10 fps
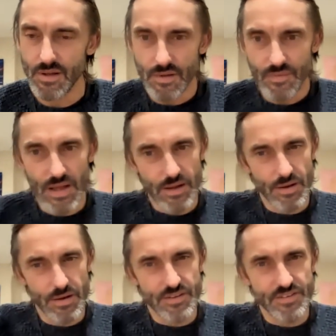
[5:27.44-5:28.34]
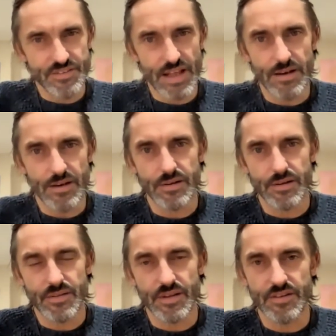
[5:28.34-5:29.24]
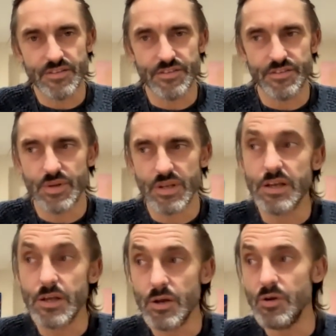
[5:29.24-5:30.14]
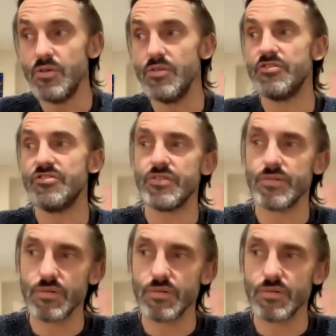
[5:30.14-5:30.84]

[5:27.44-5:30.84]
that kind of sent this huge